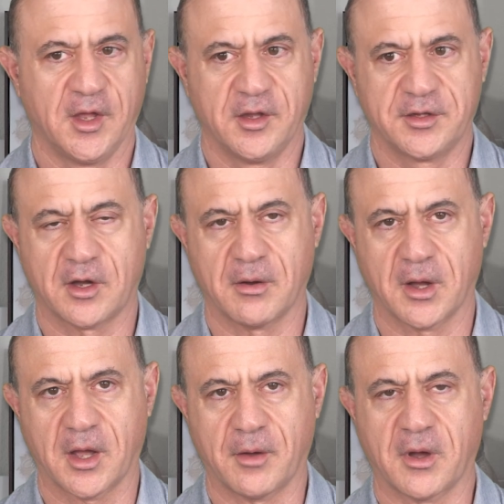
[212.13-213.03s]
So
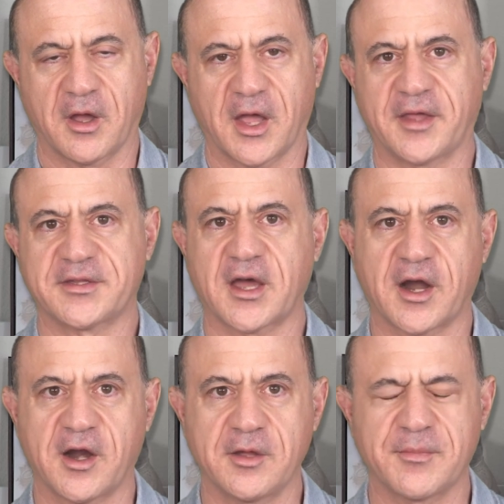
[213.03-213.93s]
as a
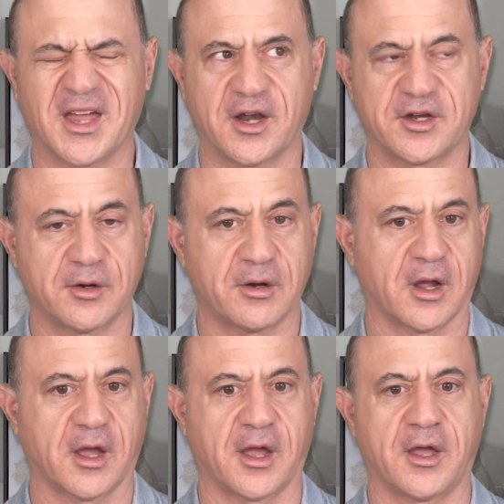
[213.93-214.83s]
hiring manager,
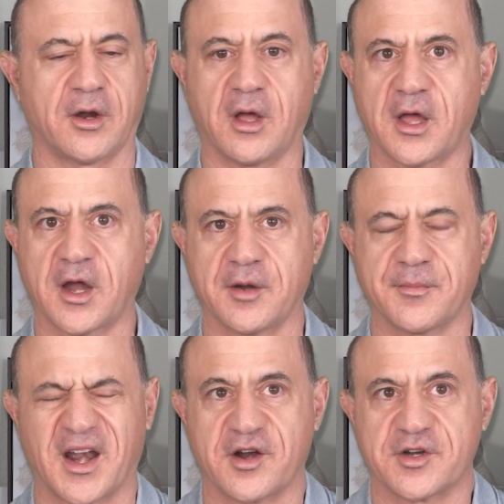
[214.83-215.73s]
and all hiring
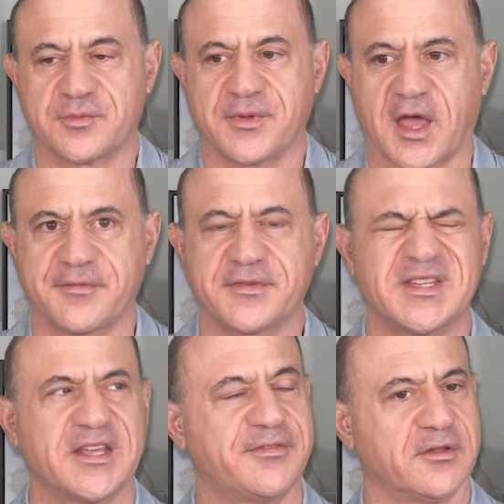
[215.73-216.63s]
managers, we have to
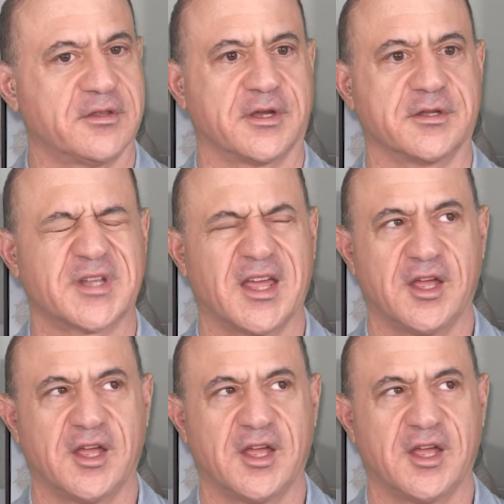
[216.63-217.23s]
see a few things.